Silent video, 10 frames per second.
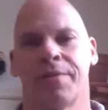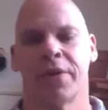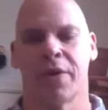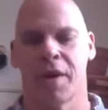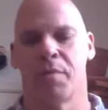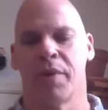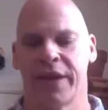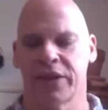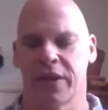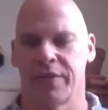There are
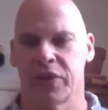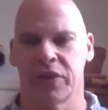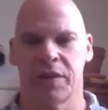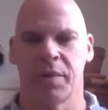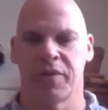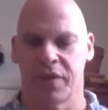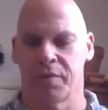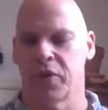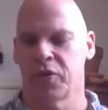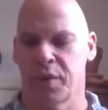breaks, obviously, but for the
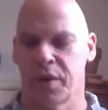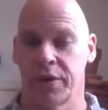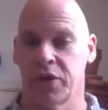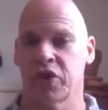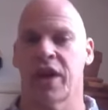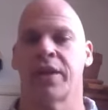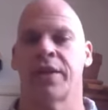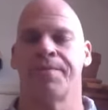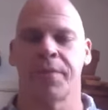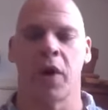most part, you're
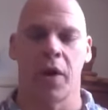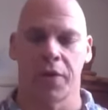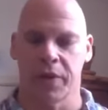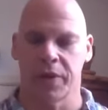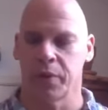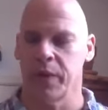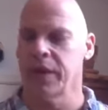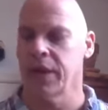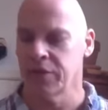silent all throughout the weekend.